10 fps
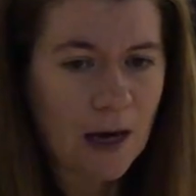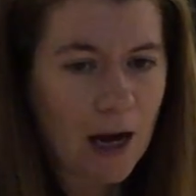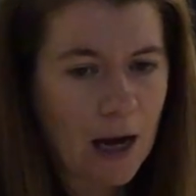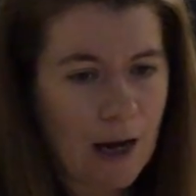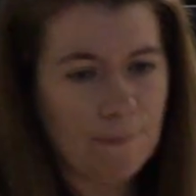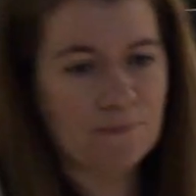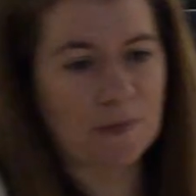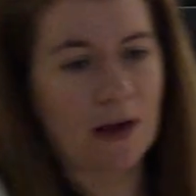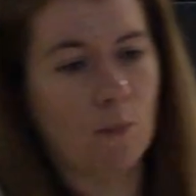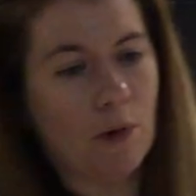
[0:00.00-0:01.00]

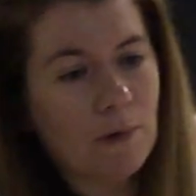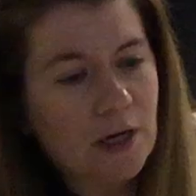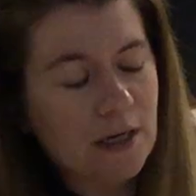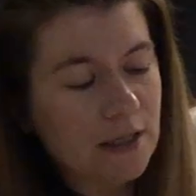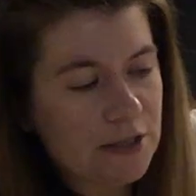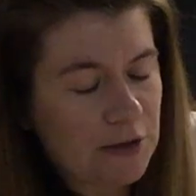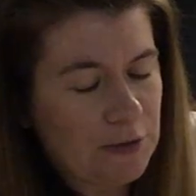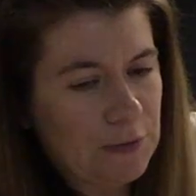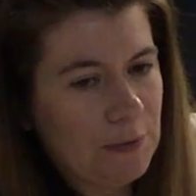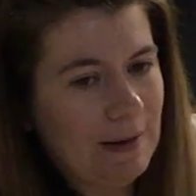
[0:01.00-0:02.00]
And what we're going to
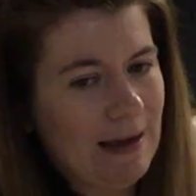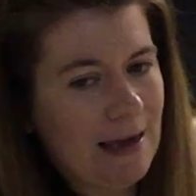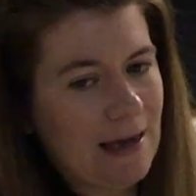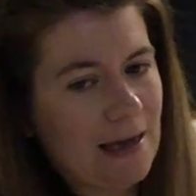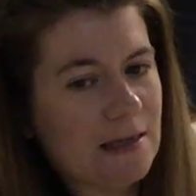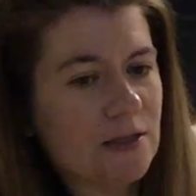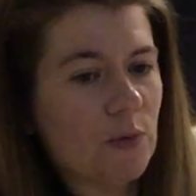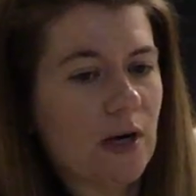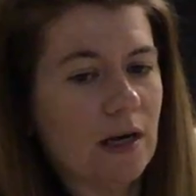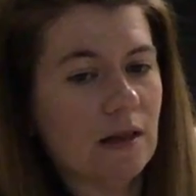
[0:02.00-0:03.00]
do is
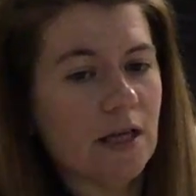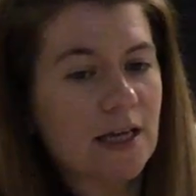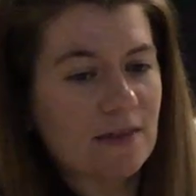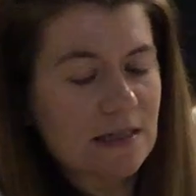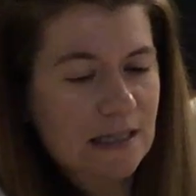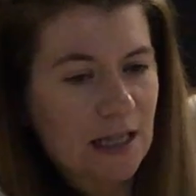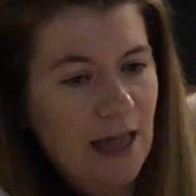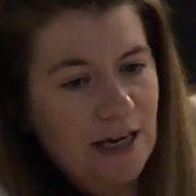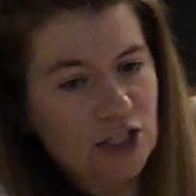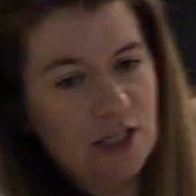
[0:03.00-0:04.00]
we're going to look at this
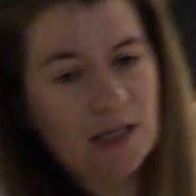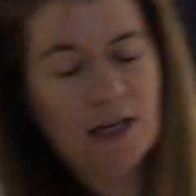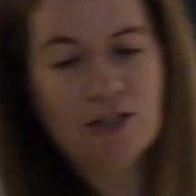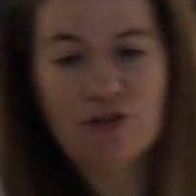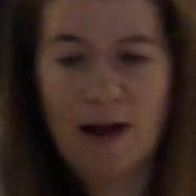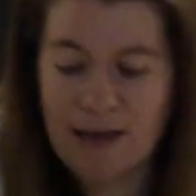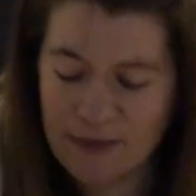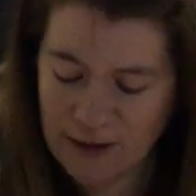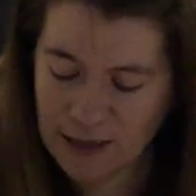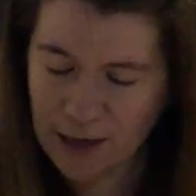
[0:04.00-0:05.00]
collection and try to
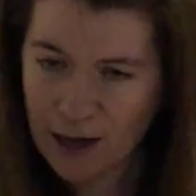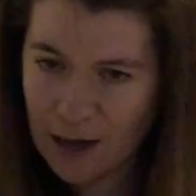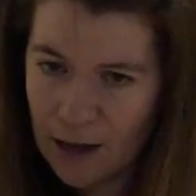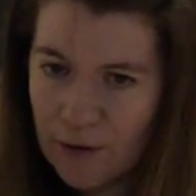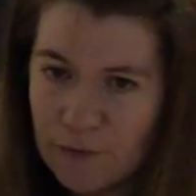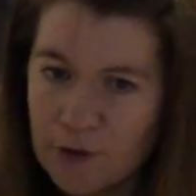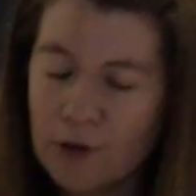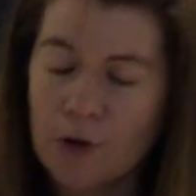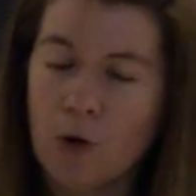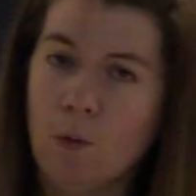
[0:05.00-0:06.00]
think of
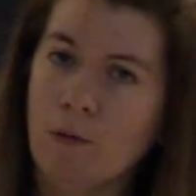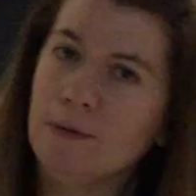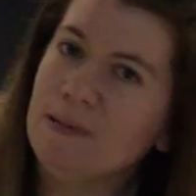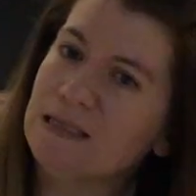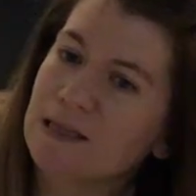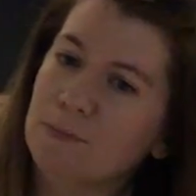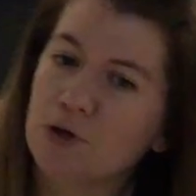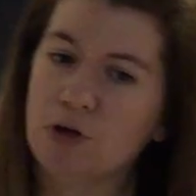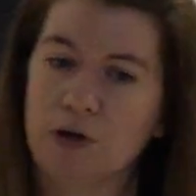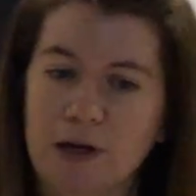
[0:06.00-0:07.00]
what would be some
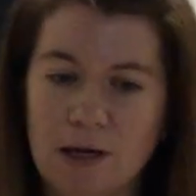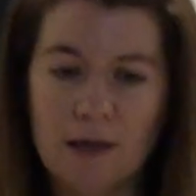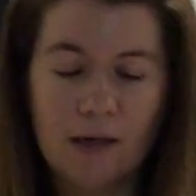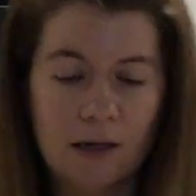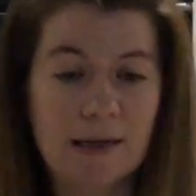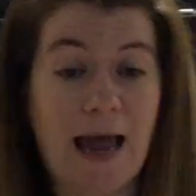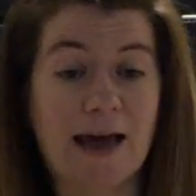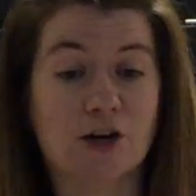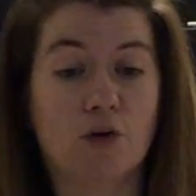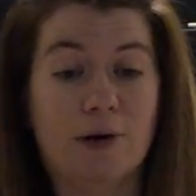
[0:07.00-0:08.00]
good
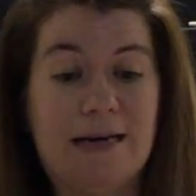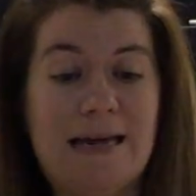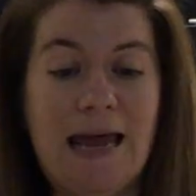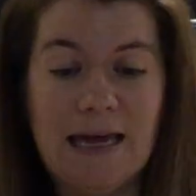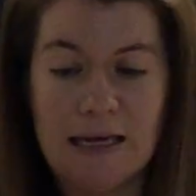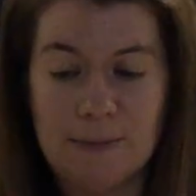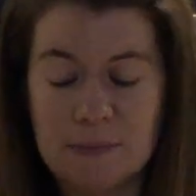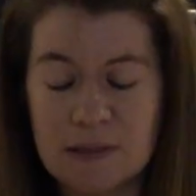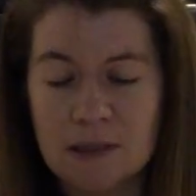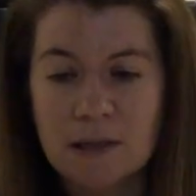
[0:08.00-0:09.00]
category
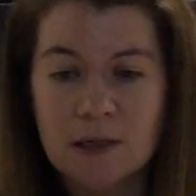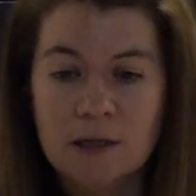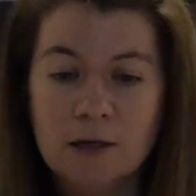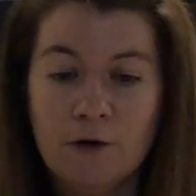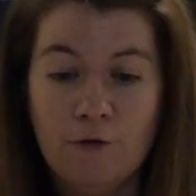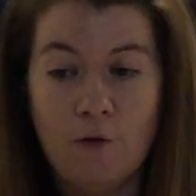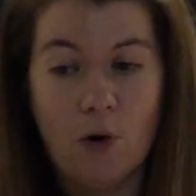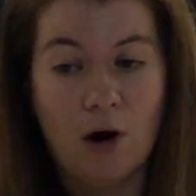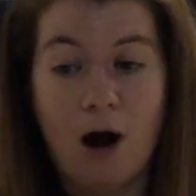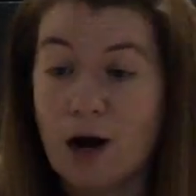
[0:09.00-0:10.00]
names
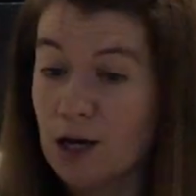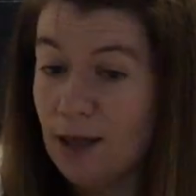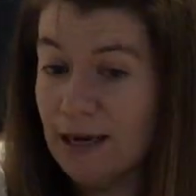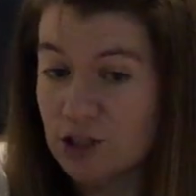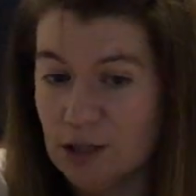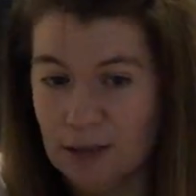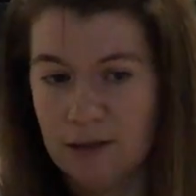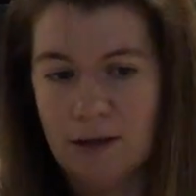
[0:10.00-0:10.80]
for our collection.